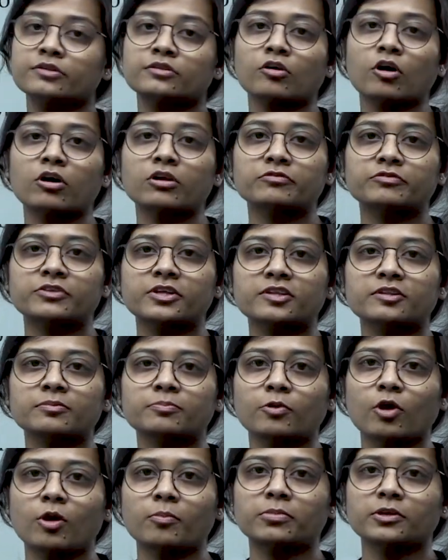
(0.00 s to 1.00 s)
solve this
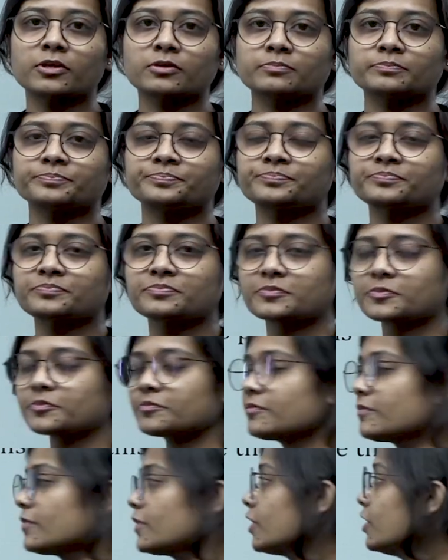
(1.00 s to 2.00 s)
problem.
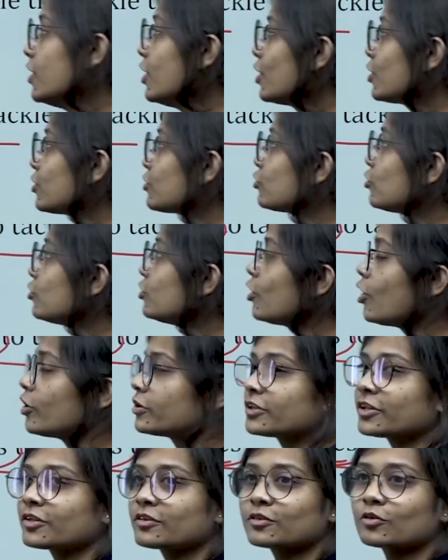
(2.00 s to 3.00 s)
So
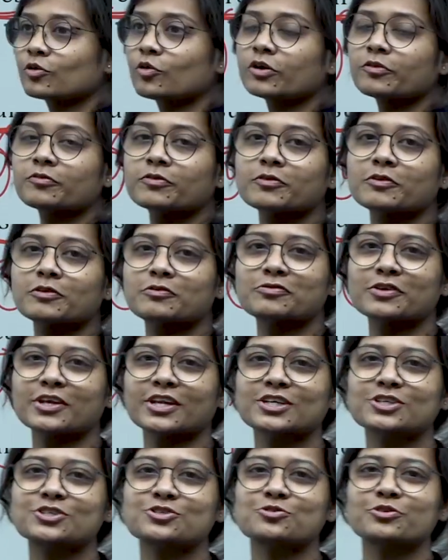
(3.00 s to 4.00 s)
on this note, we will
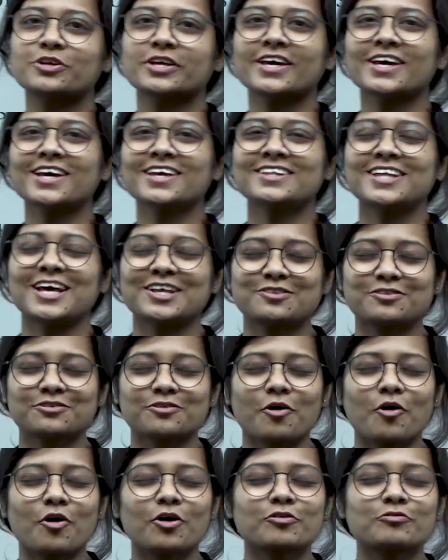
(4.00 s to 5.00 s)
finish today. That's
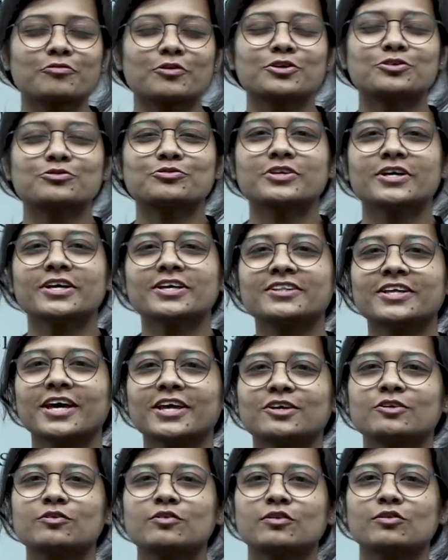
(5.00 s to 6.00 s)
all for today.
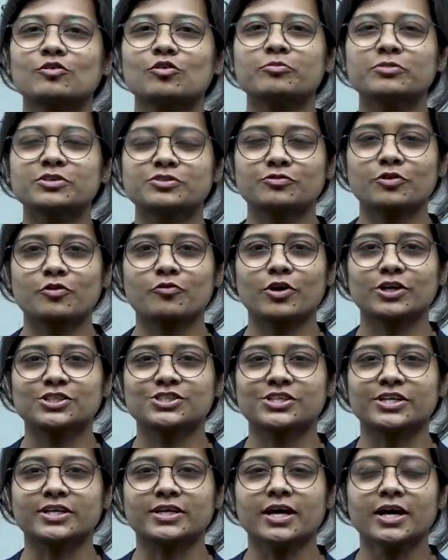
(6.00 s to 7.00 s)
Thank you so much for
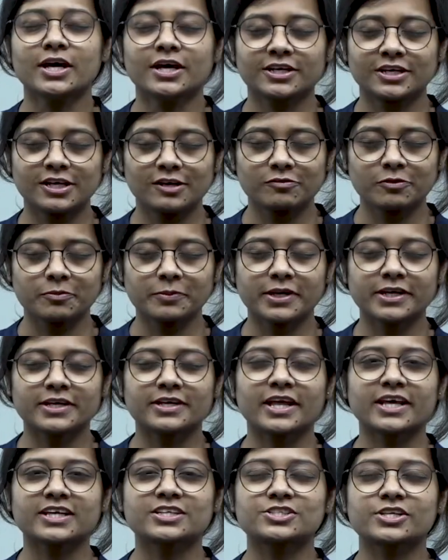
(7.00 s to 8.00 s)
watching. Till we
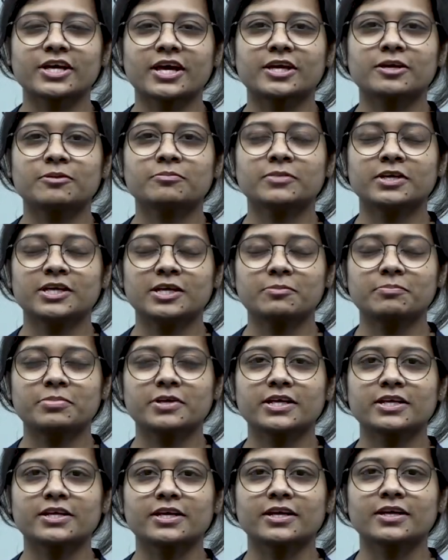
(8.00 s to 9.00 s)
meet next time, keep
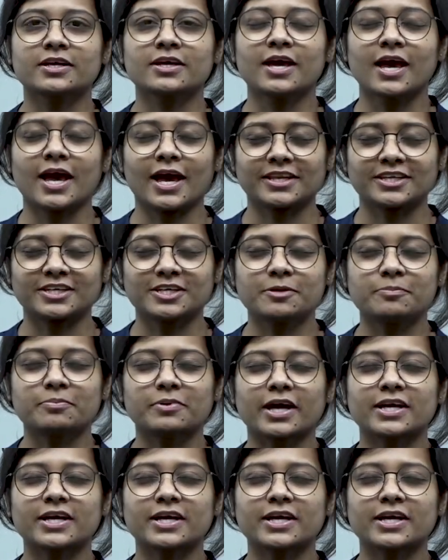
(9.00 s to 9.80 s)
reading and keep